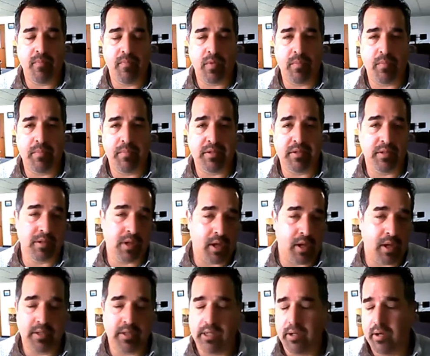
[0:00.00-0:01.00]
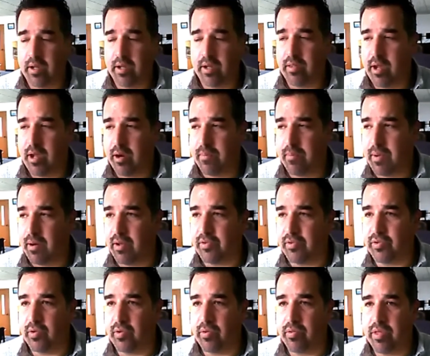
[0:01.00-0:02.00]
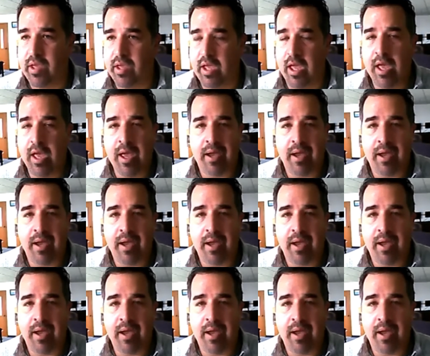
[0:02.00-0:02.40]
business continuity there, but also the